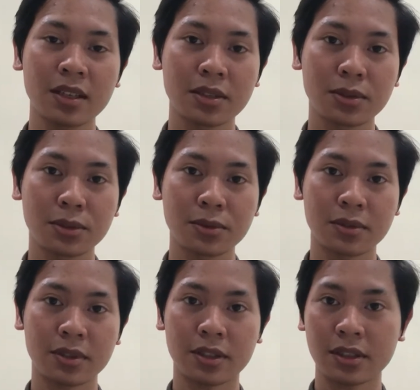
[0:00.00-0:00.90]

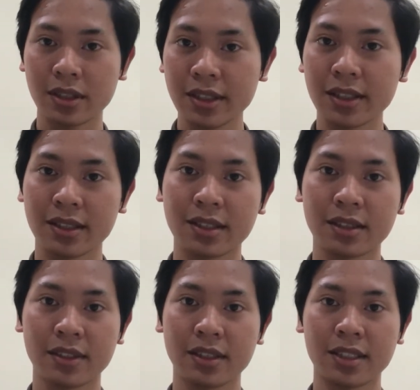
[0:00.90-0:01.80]
So early in the
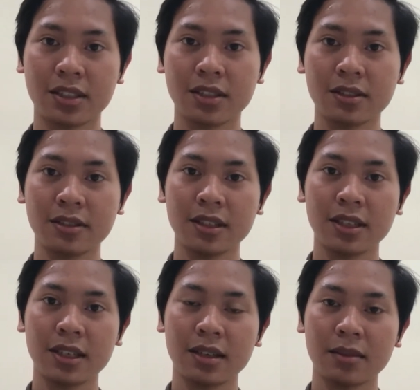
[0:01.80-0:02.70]
civilization,
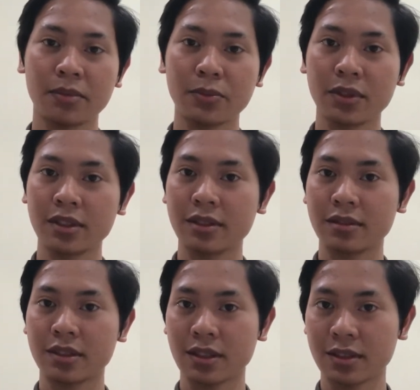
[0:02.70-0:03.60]
people
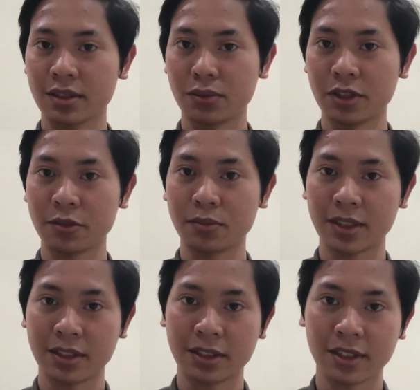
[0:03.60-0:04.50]
started with
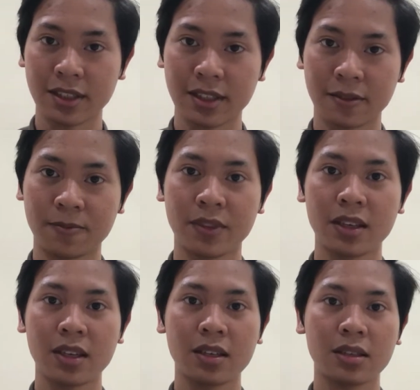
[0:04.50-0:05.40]
barter trading,
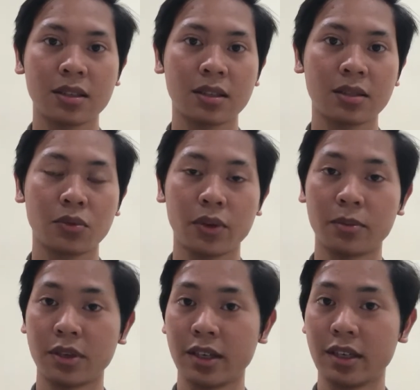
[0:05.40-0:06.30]

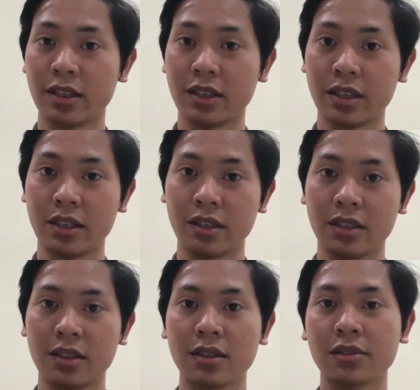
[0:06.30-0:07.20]
whereby
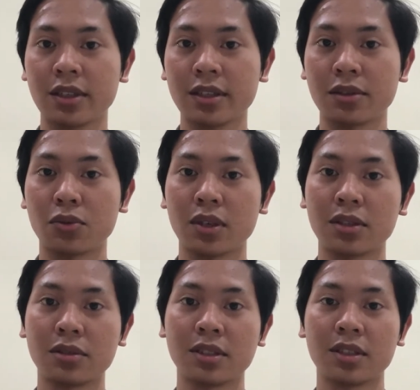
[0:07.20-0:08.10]
they traded one
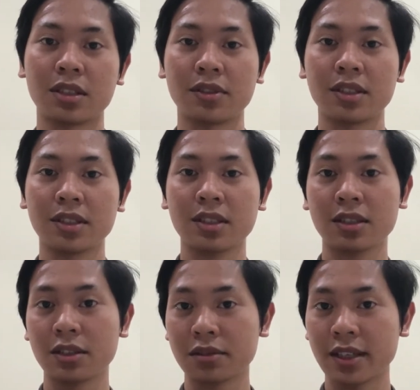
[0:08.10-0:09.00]
goods and services
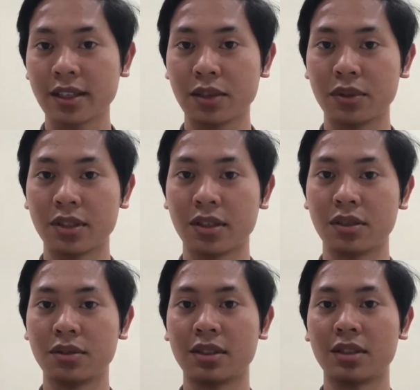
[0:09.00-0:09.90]
directly with another
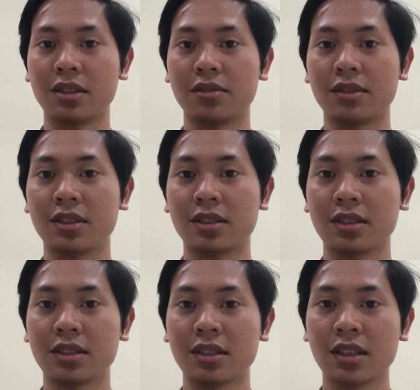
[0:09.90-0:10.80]
goods and services.